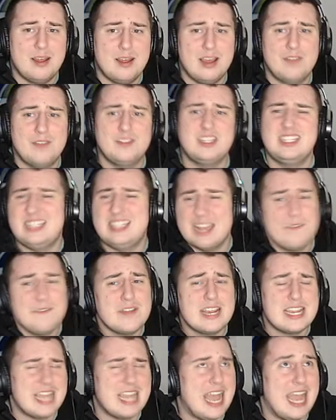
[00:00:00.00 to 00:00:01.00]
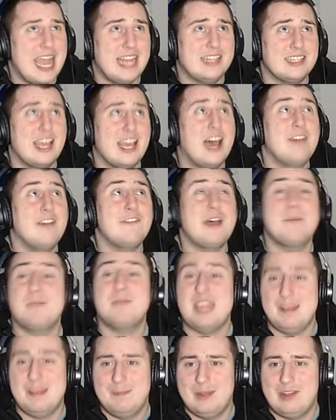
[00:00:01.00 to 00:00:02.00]
of different kinds of
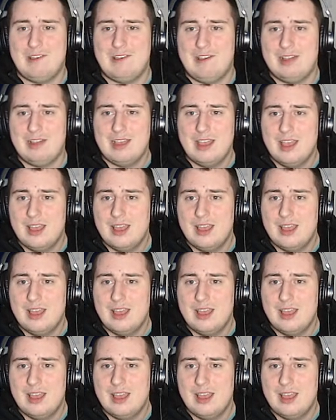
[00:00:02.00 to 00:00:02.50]
people.